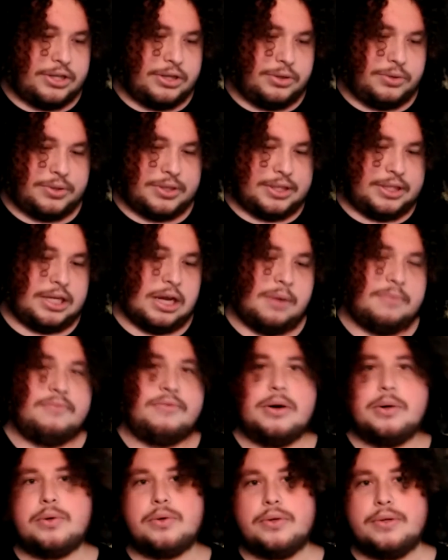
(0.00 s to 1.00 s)
do some
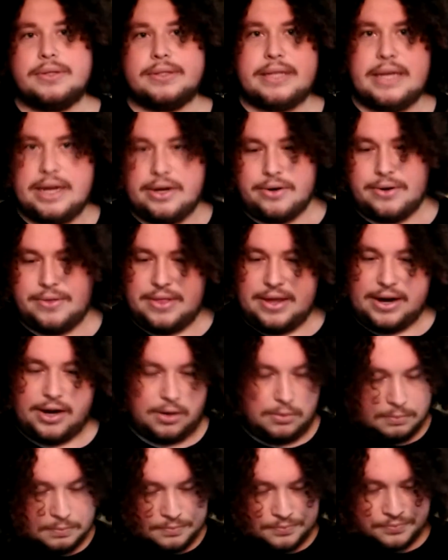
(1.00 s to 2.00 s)
vocals here and there.